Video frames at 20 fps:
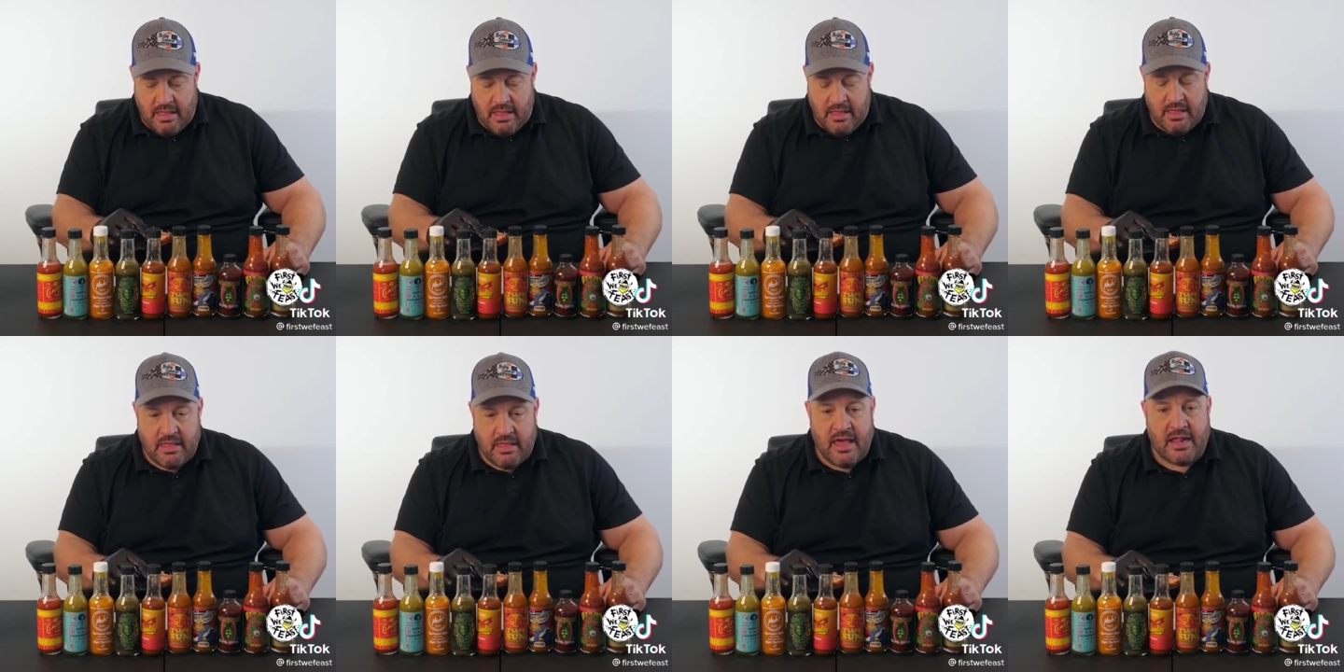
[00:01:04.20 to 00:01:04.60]

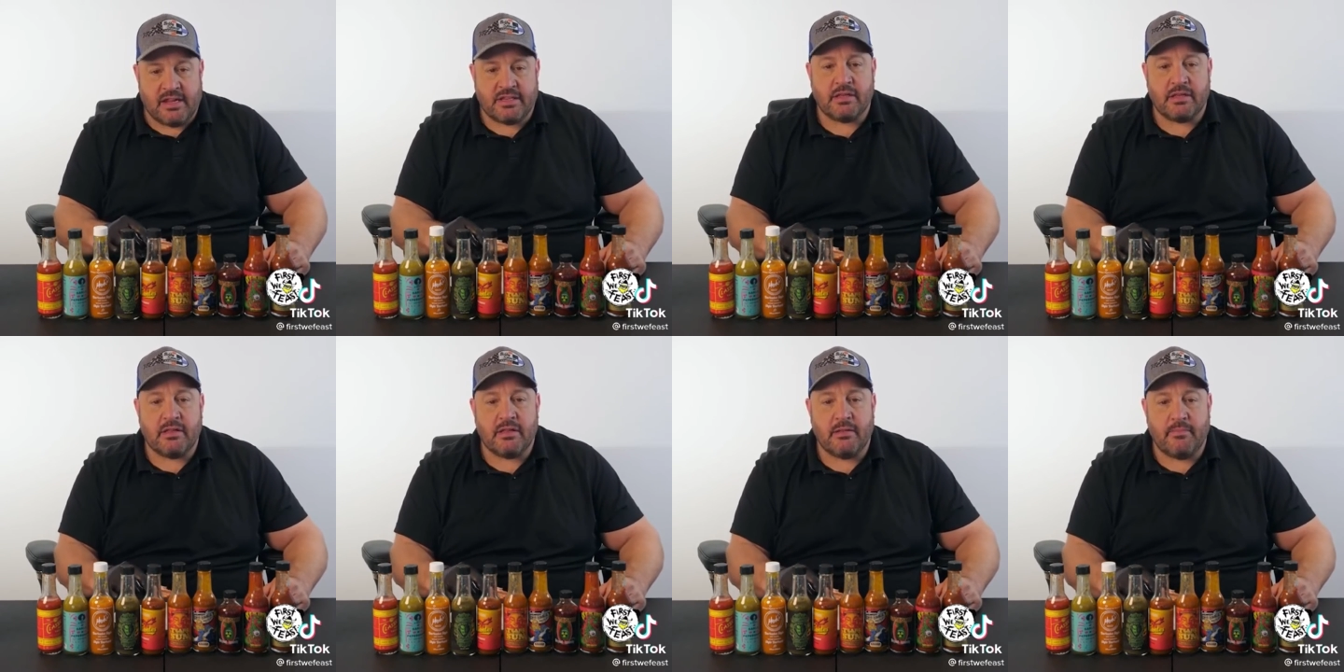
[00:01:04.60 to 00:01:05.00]
That is,
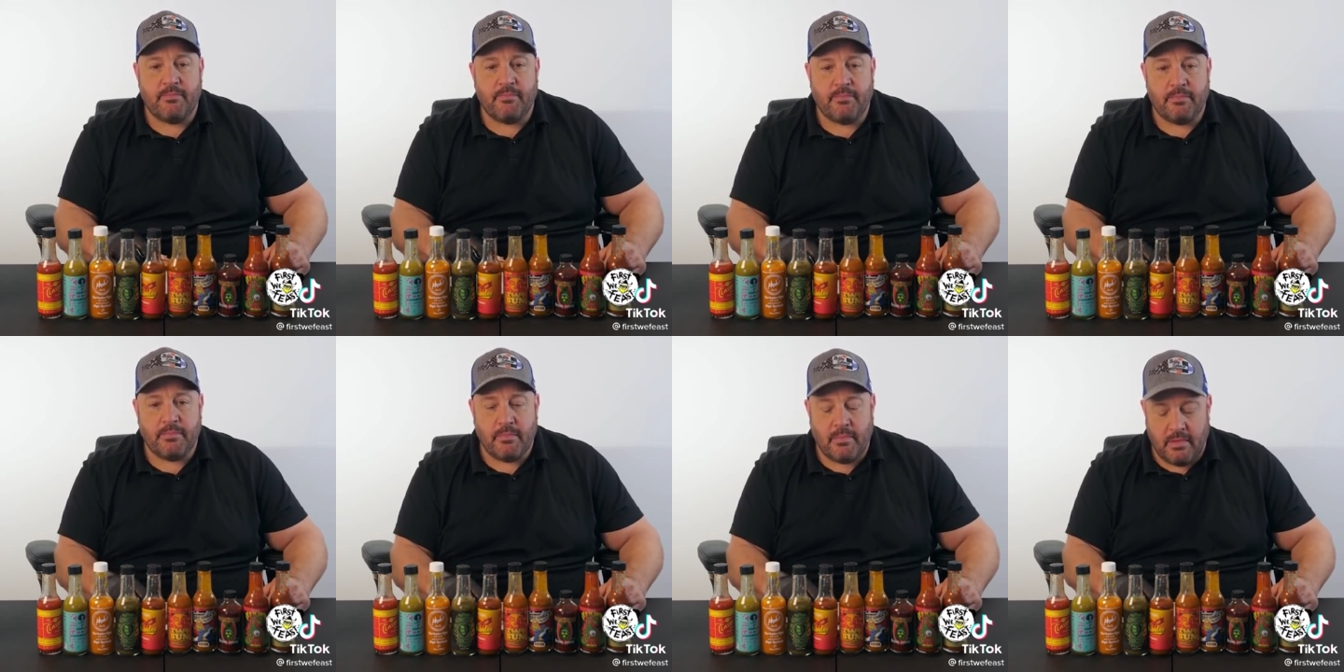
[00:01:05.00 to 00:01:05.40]

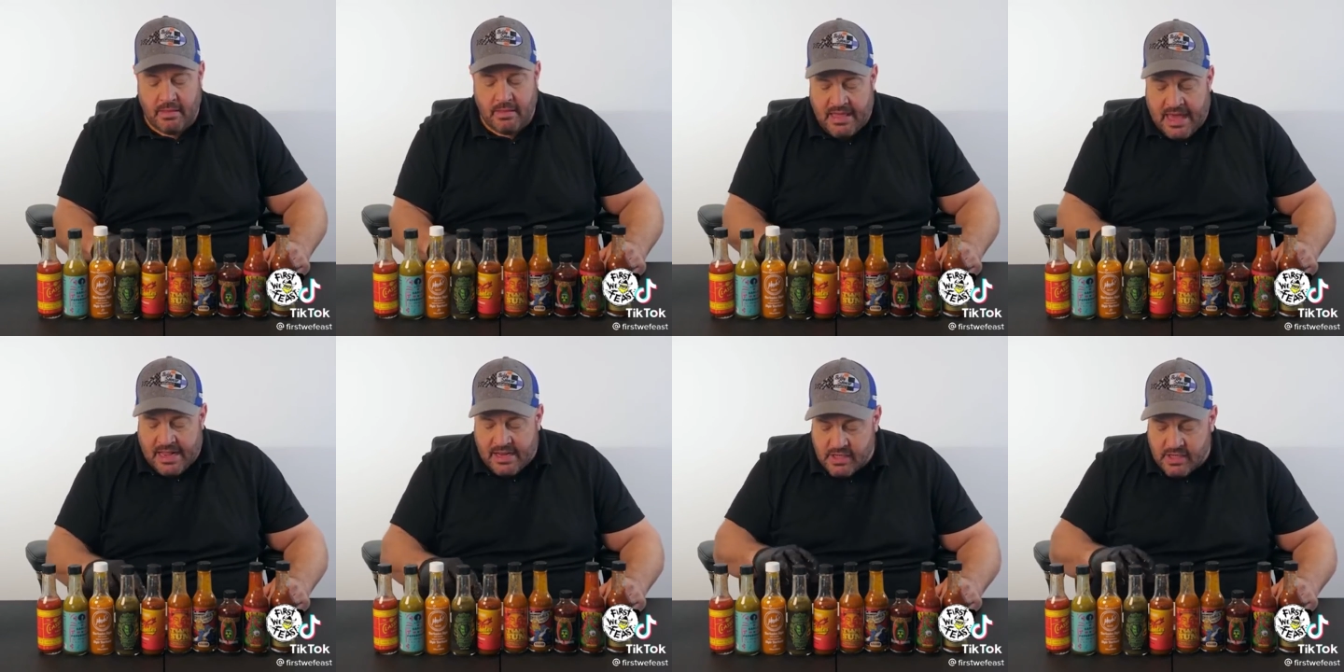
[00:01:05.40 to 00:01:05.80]

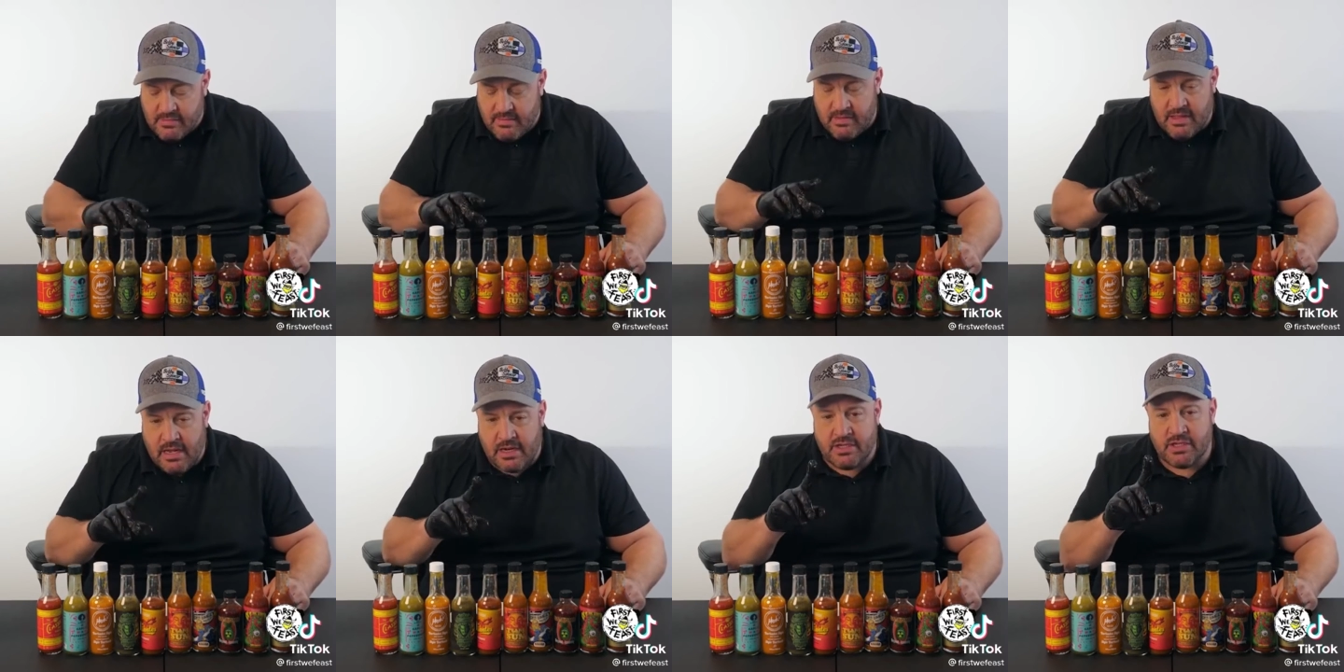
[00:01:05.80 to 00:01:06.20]
that is,
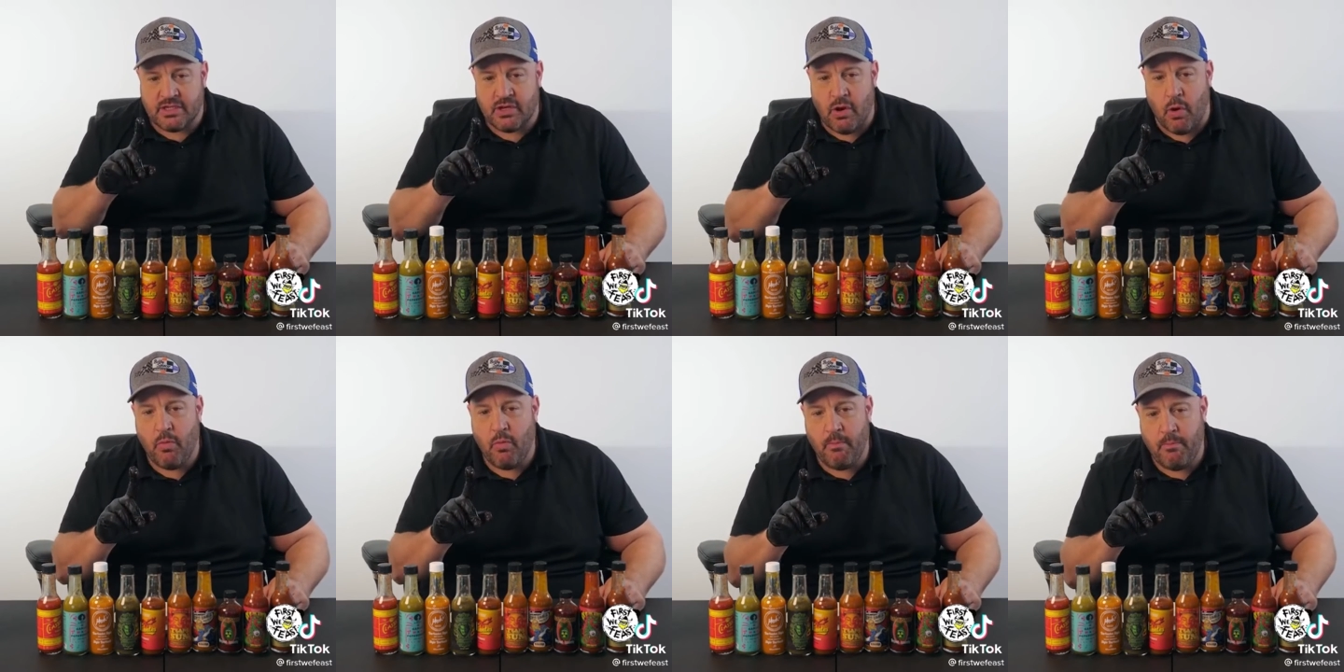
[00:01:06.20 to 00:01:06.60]
that is
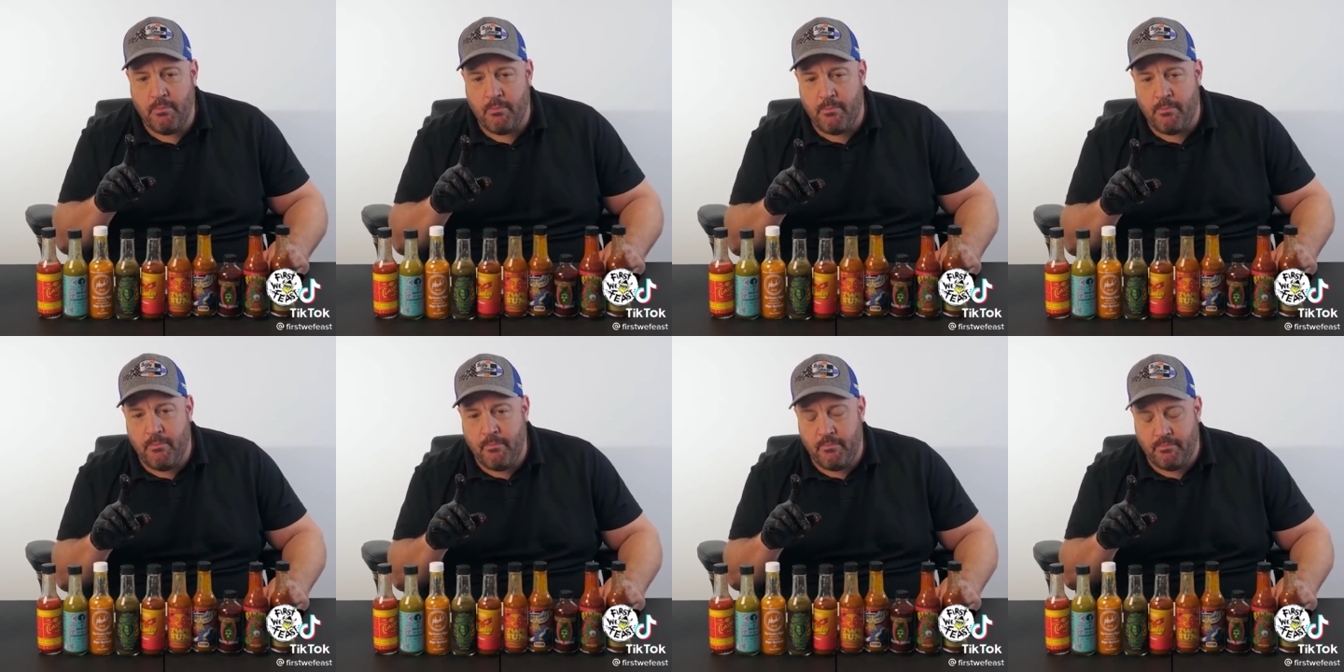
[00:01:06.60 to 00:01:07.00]
so,
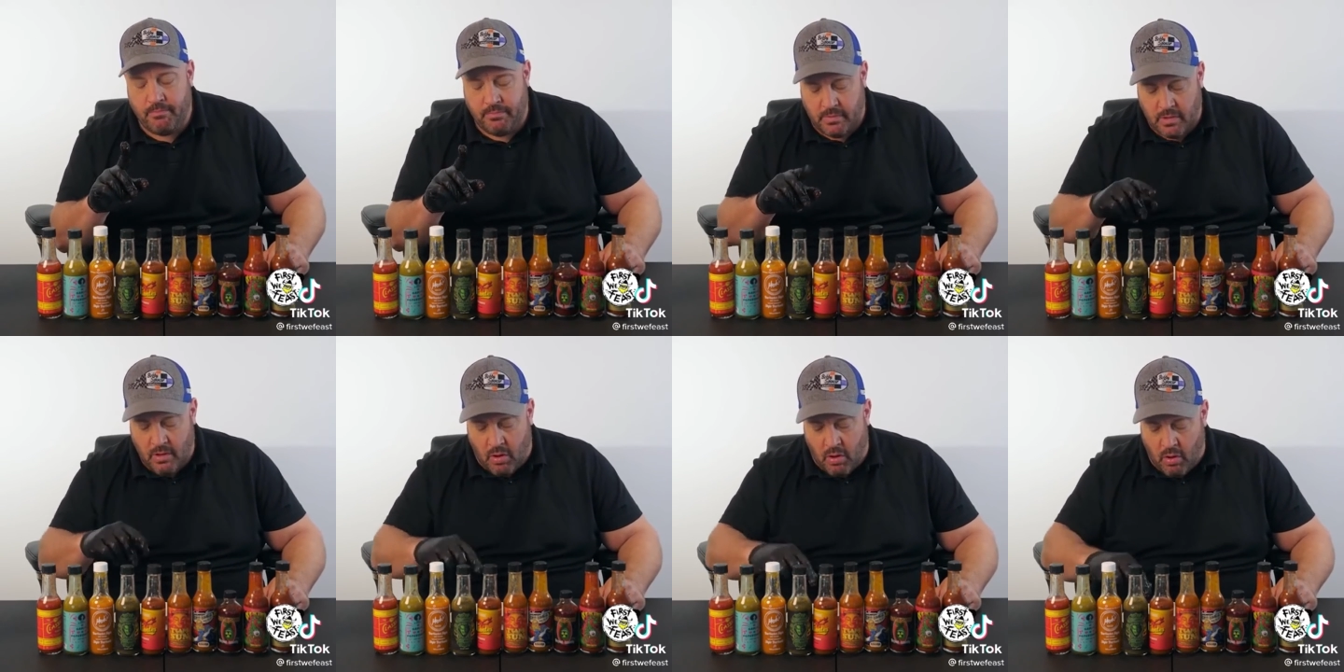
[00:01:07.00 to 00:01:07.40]

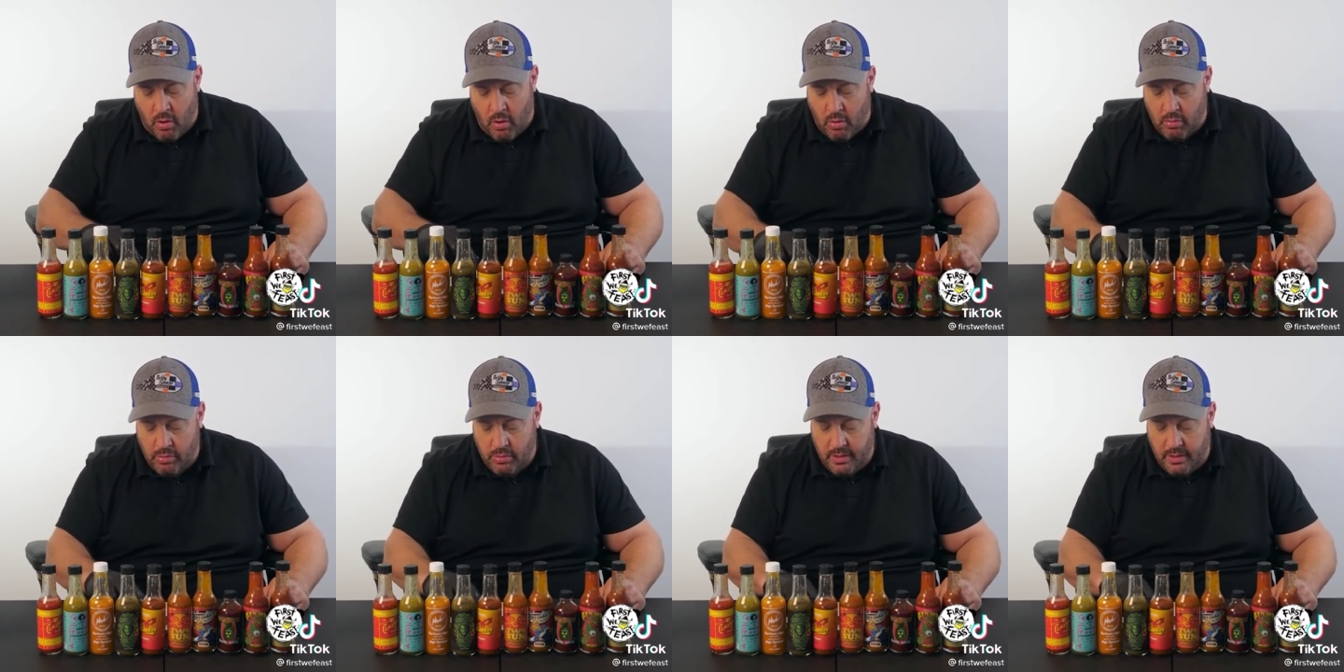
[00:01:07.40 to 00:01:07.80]
oh,